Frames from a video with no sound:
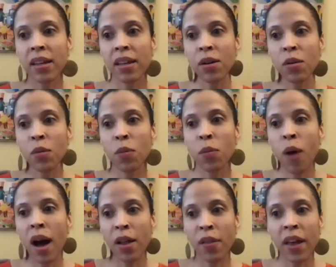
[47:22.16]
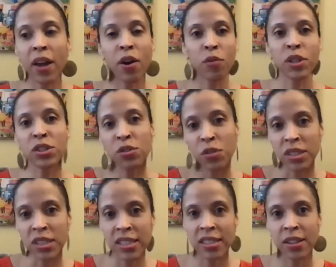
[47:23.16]
while they are
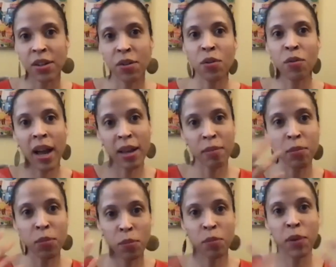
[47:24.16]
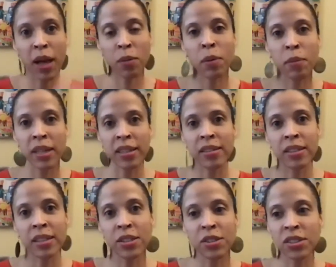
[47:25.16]
resources in their own right, black women
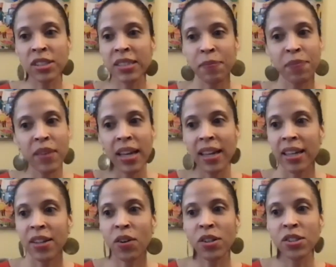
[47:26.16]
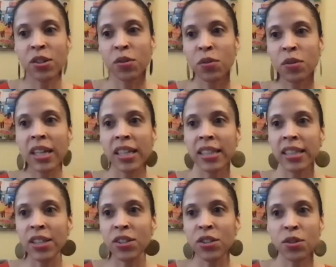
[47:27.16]
leaders, it also can
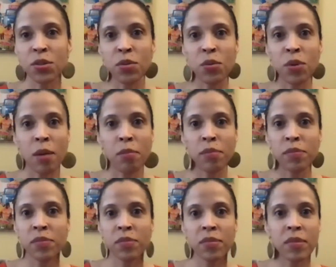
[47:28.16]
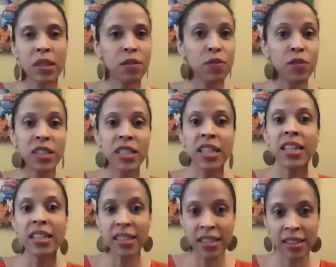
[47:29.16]
lead to um,
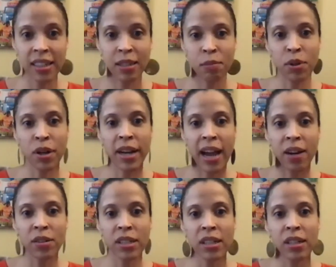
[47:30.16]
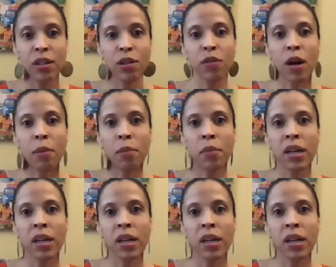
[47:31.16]
fatigue and burnout from